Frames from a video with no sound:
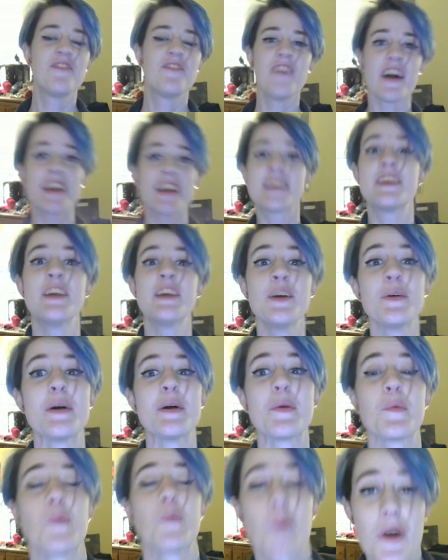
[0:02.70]
Fuck you, it
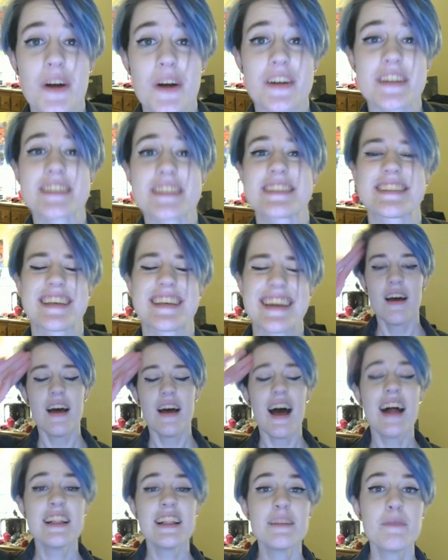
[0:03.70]
worked.
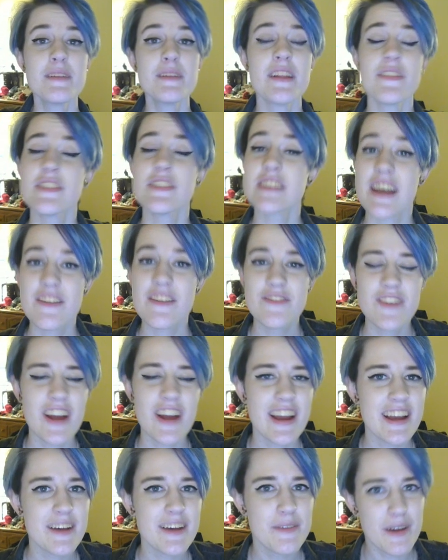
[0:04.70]
Hello my lovers, I'm
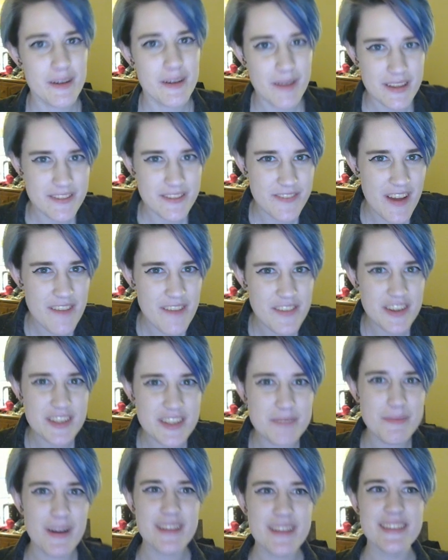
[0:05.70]
Ray and welcome back to Fanfiction
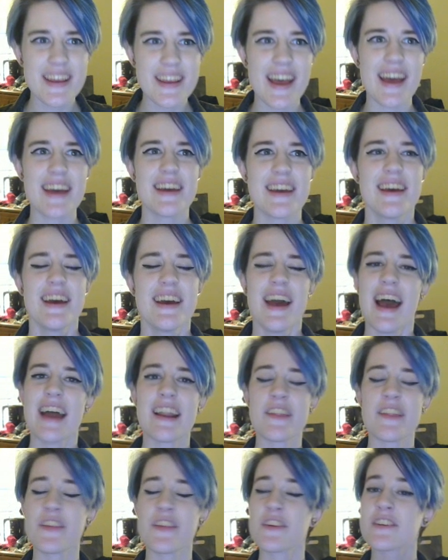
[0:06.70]
Monday. And
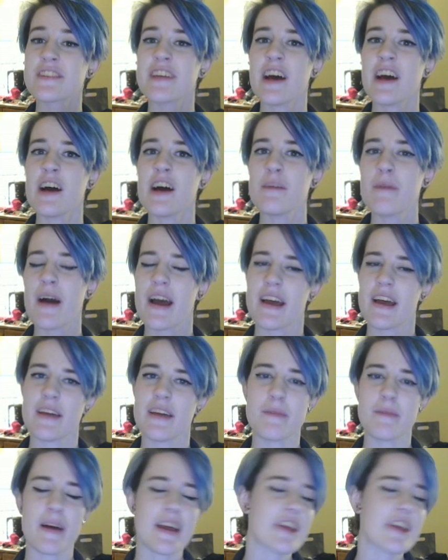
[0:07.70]
I think you can tell by
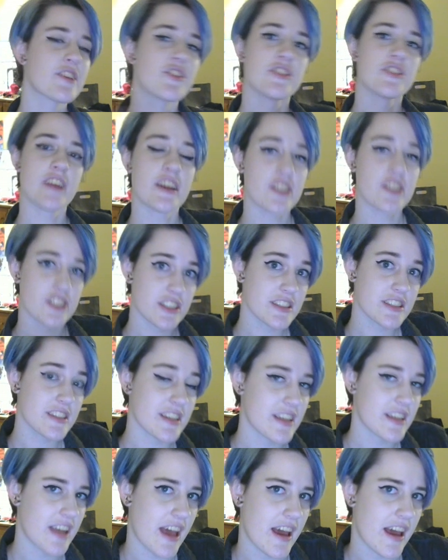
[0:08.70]
my introduction
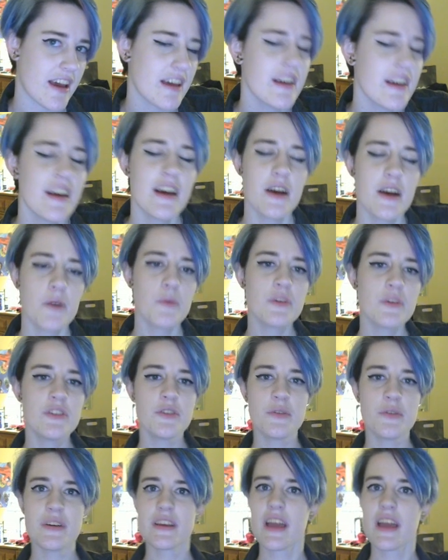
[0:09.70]
today, we're
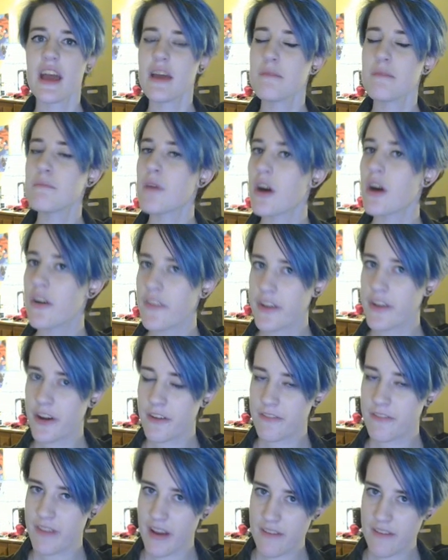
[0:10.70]
doing a Mario
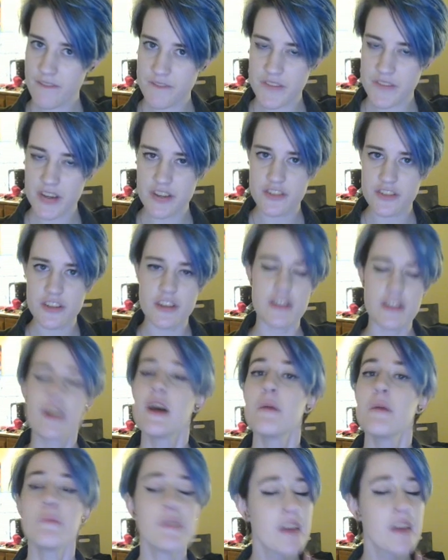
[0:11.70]
fanfiction.
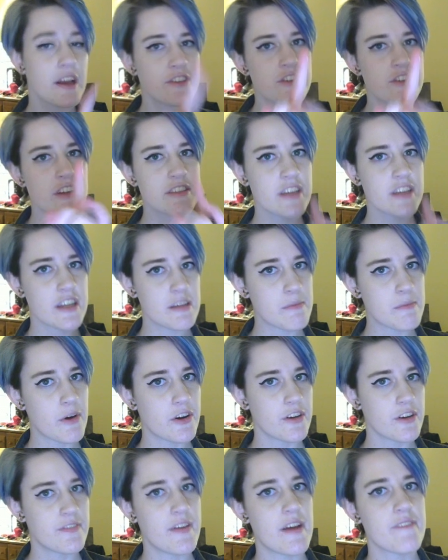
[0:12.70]
But not just any
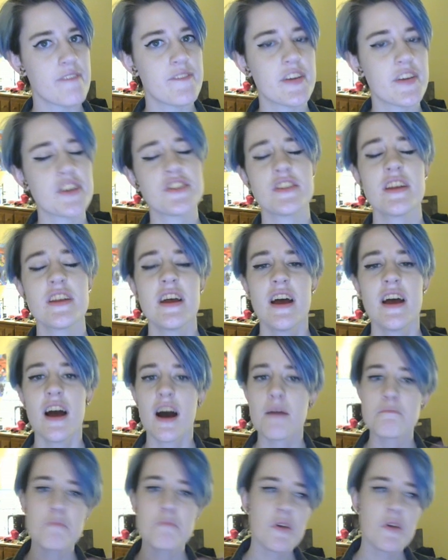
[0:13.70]
Mario fanfiction, a
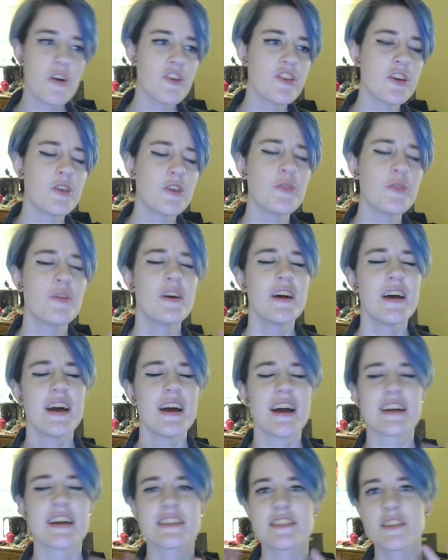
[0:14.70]
Mario
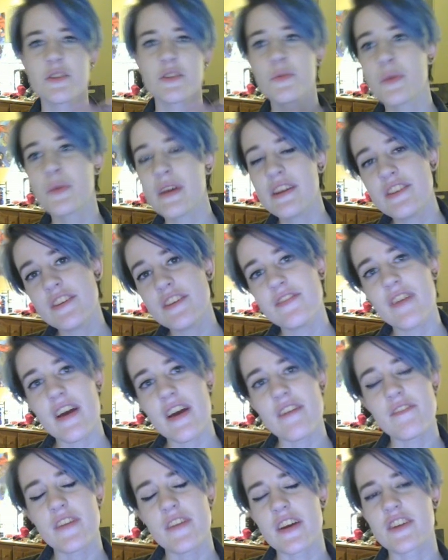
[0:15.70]
x Luigi
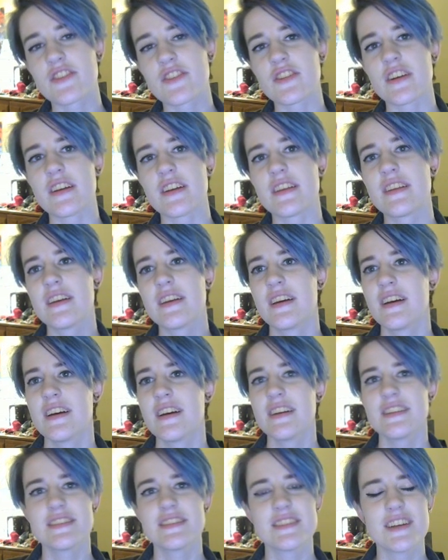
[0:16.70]
fanfiction.
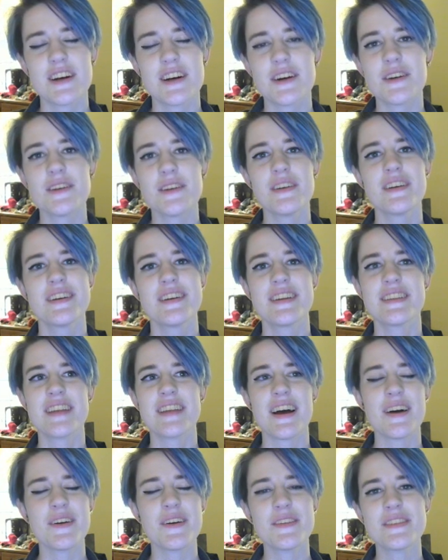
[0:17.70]
So,
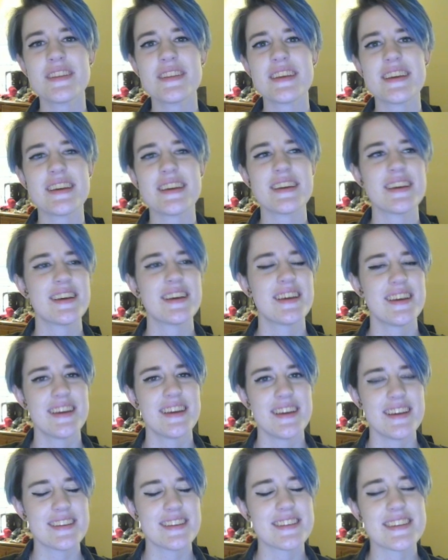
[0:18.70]
not only
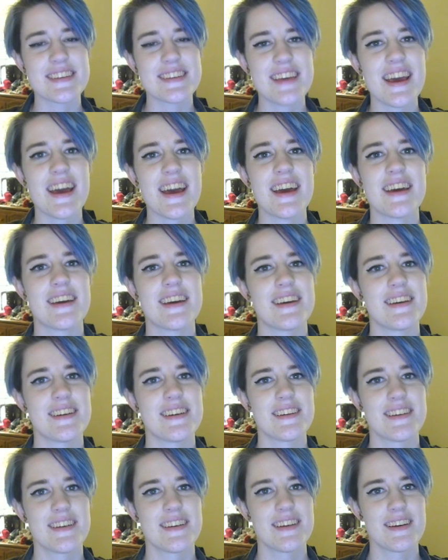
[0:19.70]
is it gay,
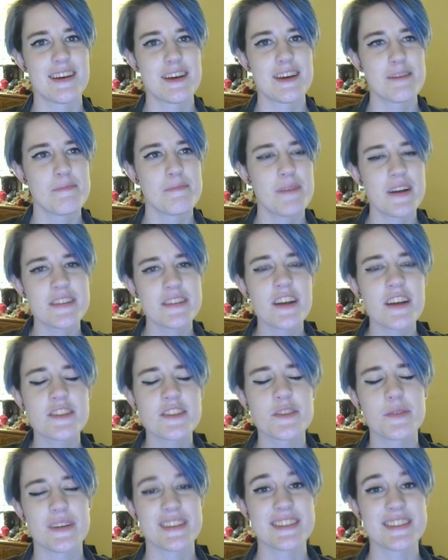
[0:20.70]
but it's
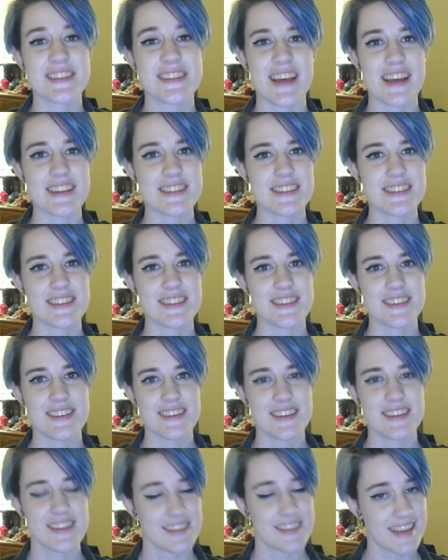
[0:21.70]
also incest.
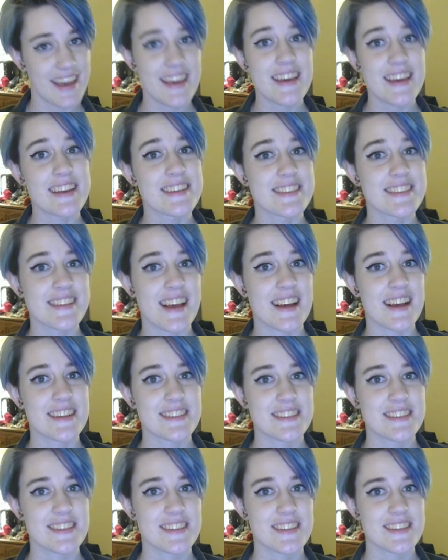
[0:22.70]
Gay
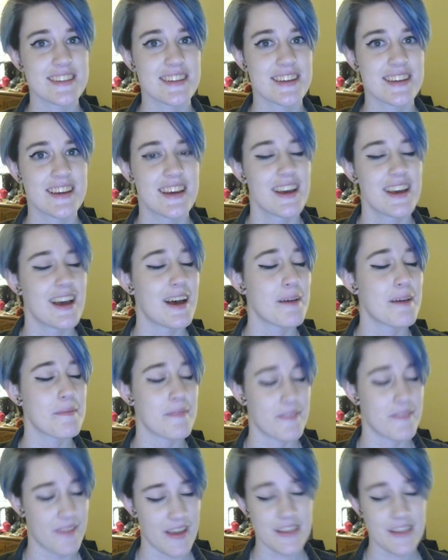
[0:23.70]
incest.
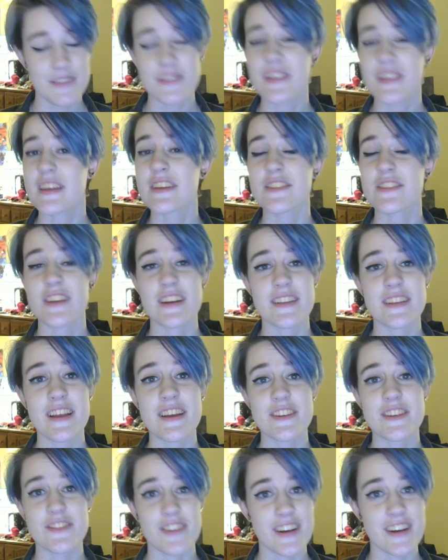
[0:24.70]
That's what the internet
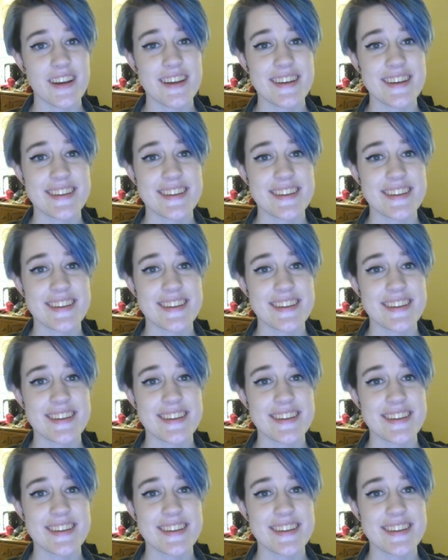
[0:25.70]
likes, right?